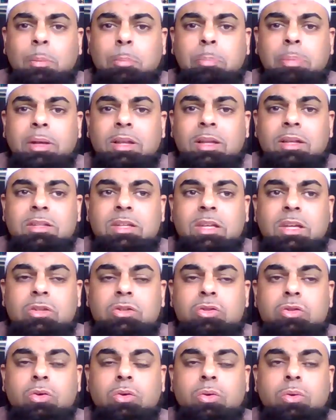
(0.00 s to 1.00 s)
ability
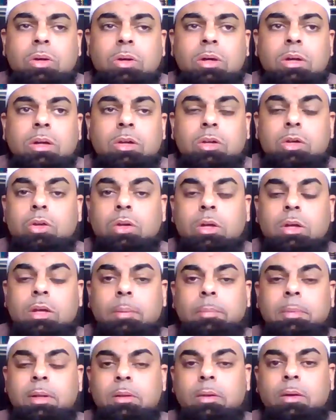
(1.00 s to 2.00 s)
to. You,
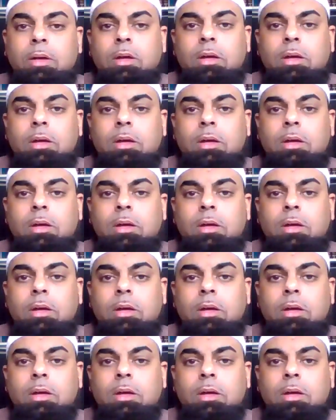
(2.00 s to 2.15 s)
I mean,